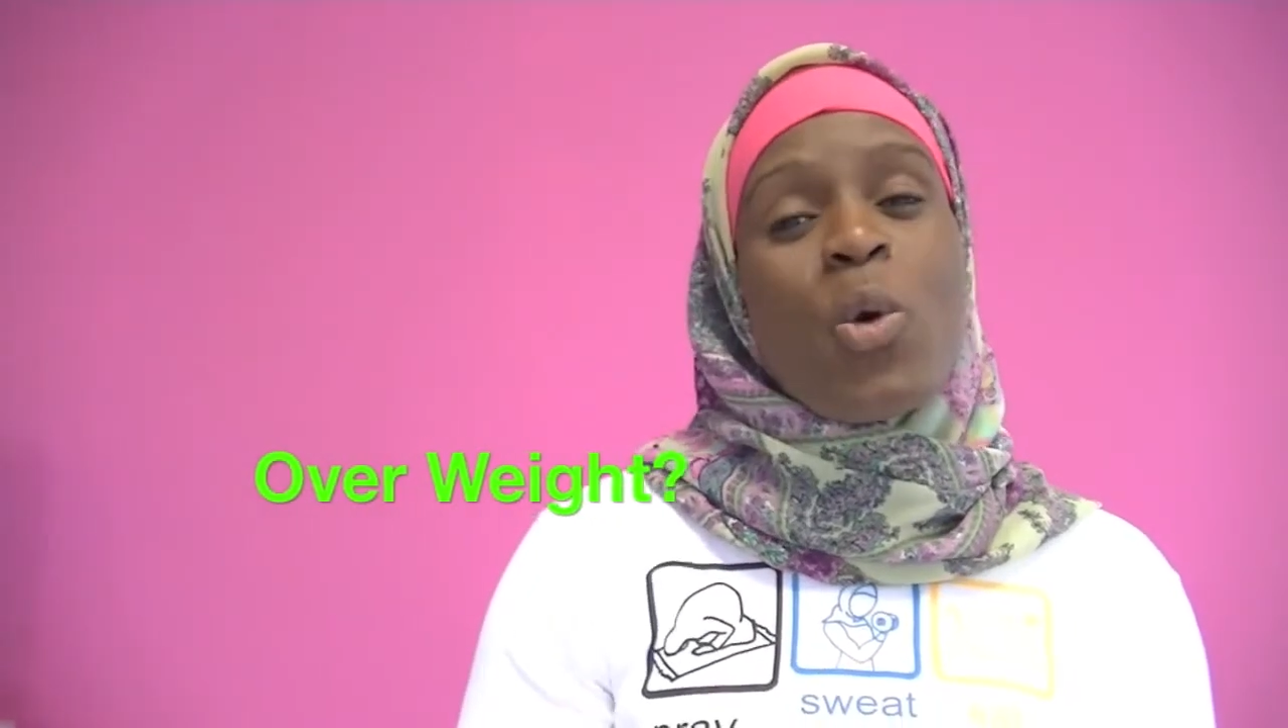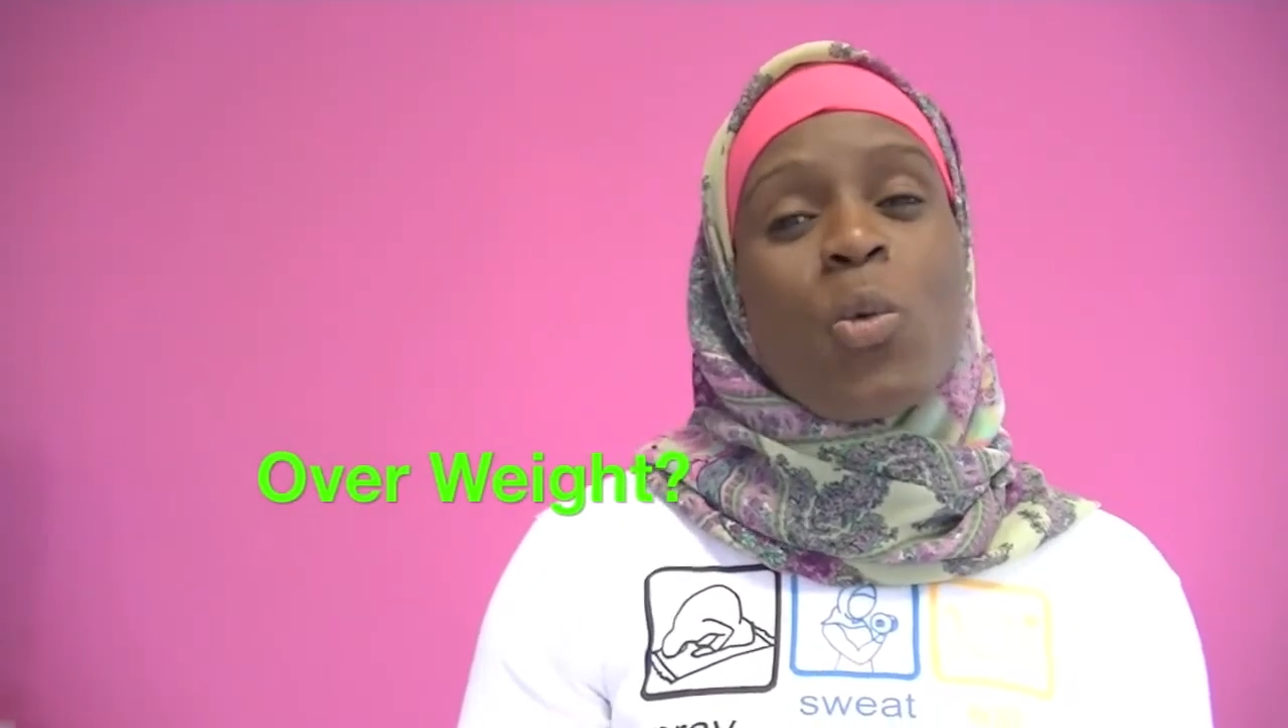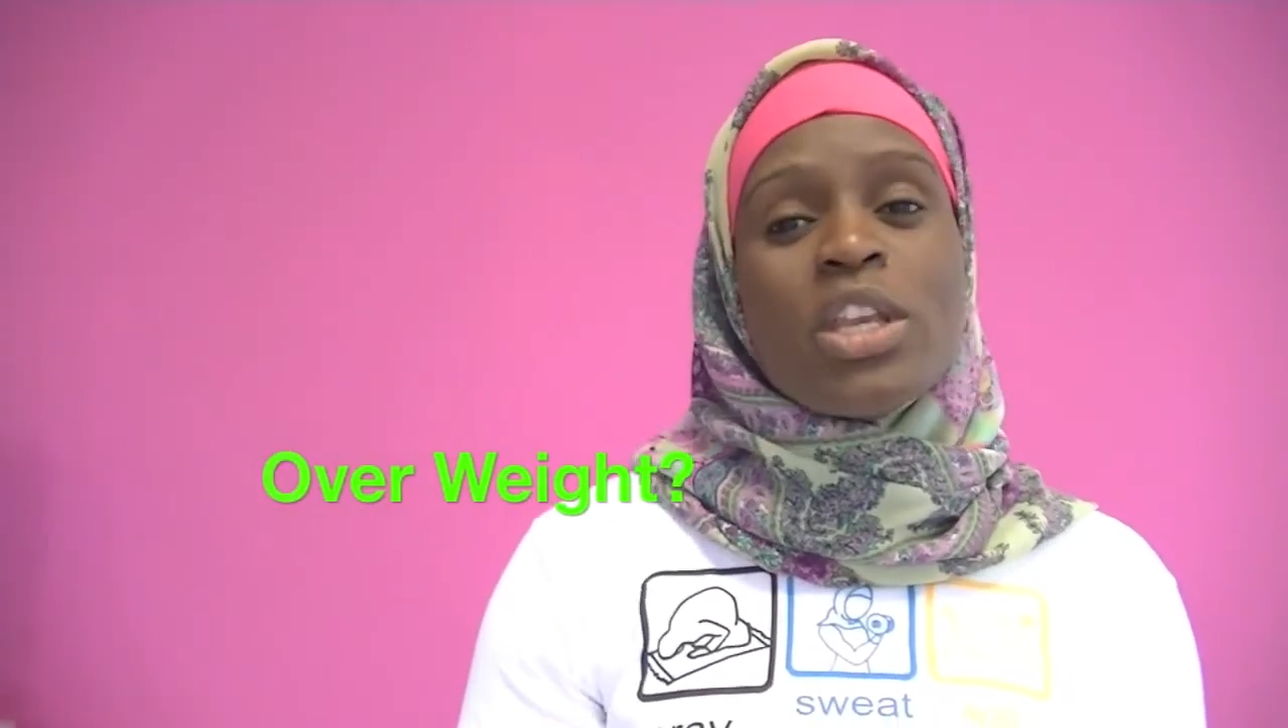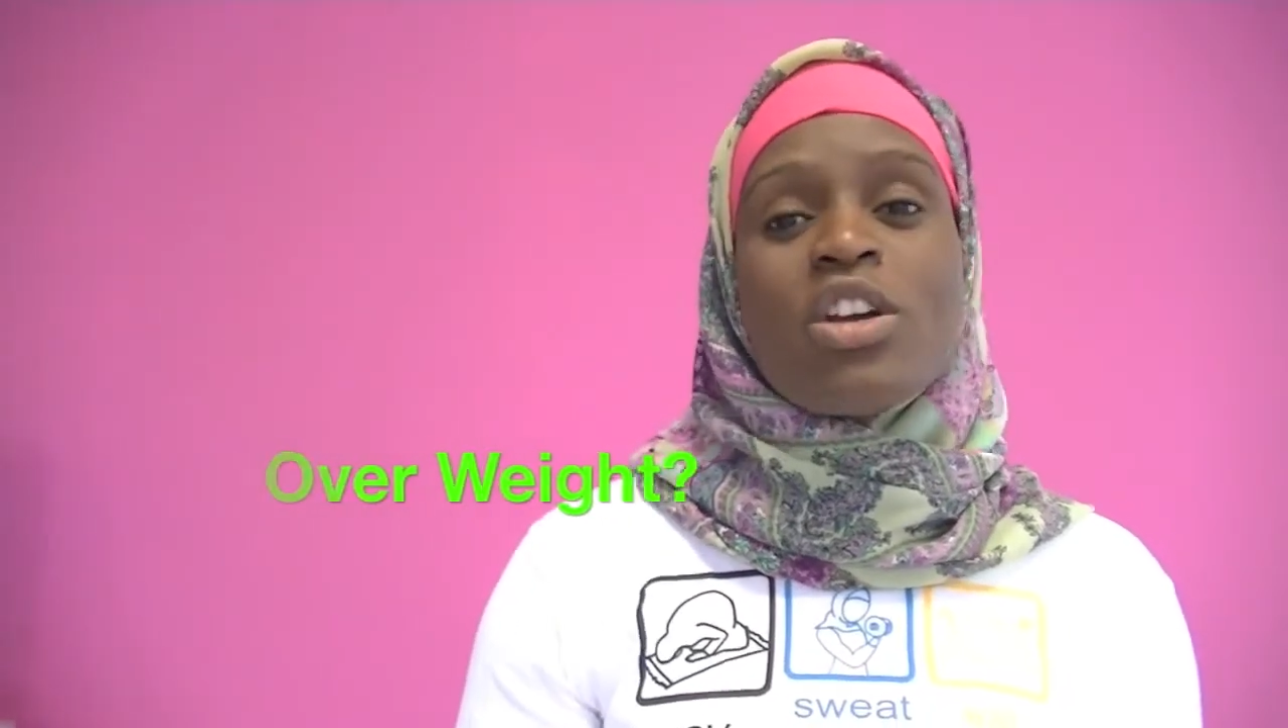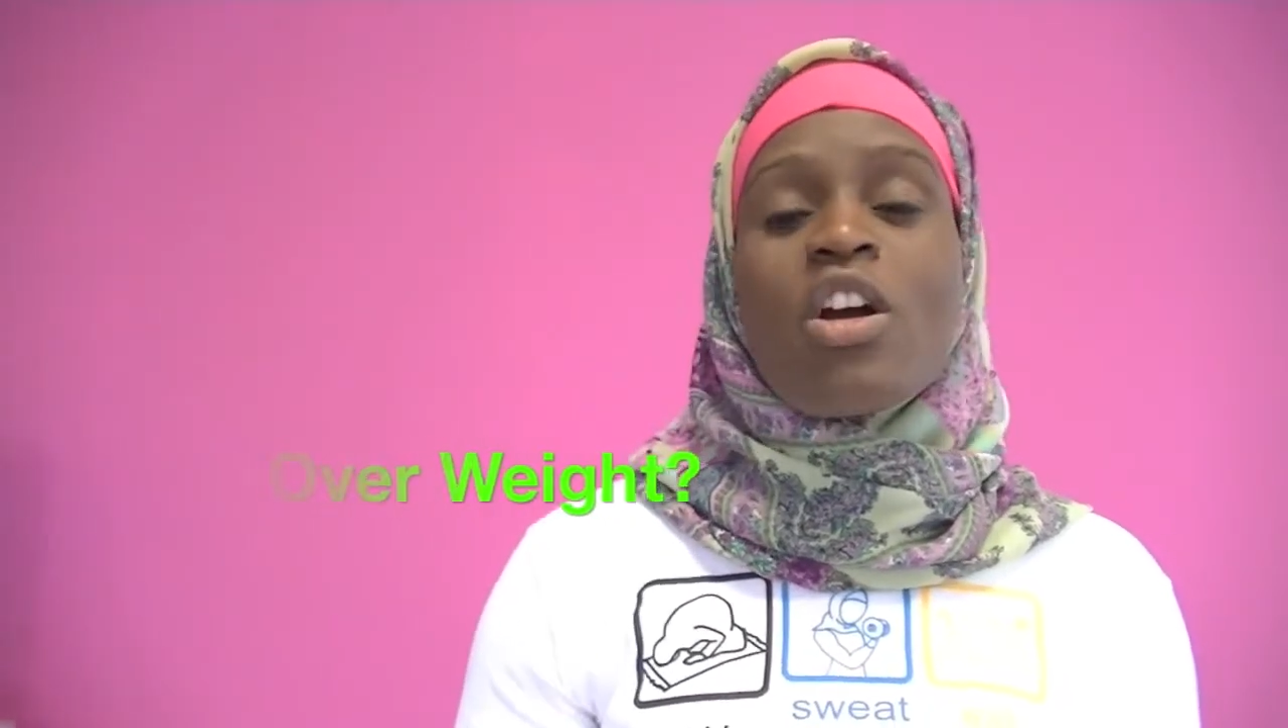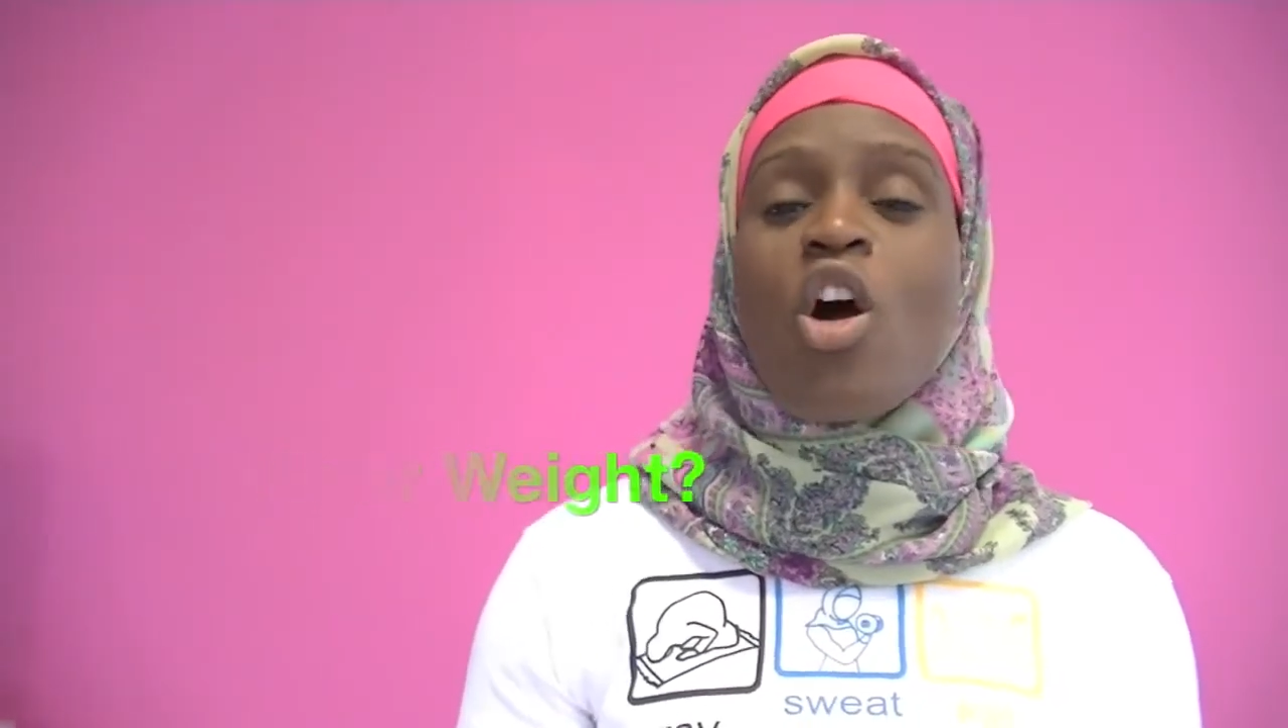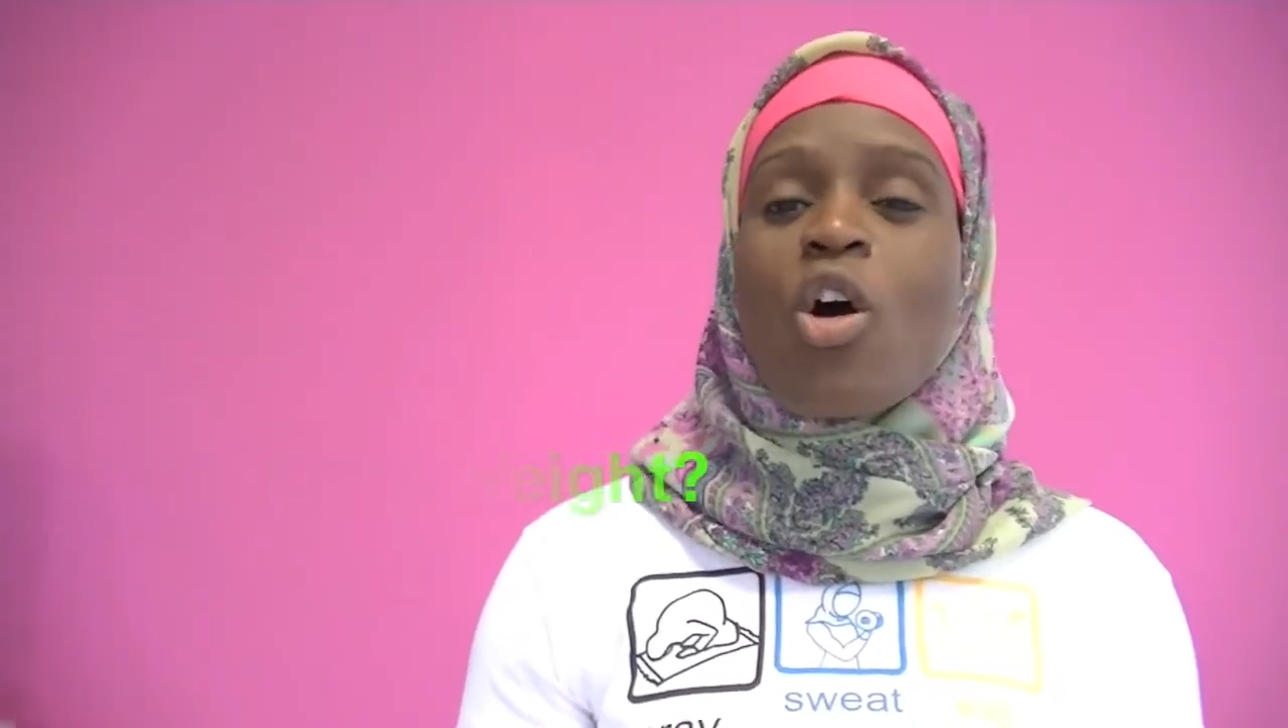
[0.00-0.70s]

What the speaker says: When you're